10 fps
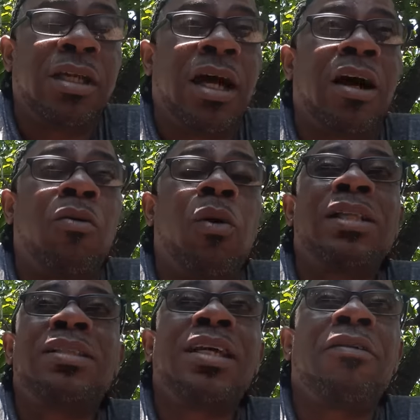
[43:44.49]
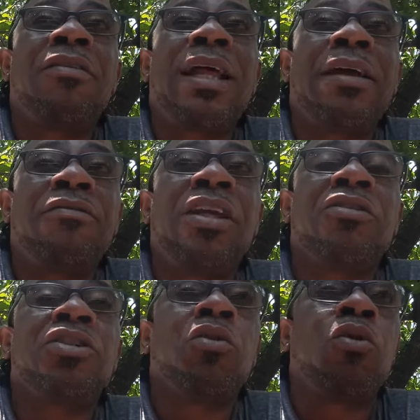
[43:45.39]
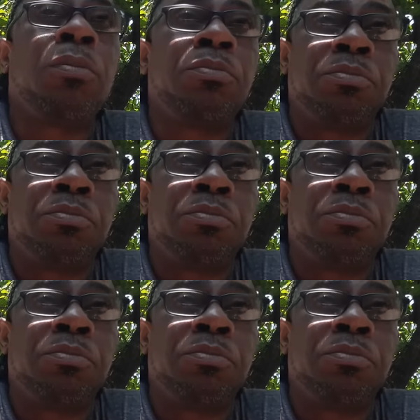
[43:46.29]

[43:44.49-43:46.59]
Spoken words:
And once you have life, there is hope.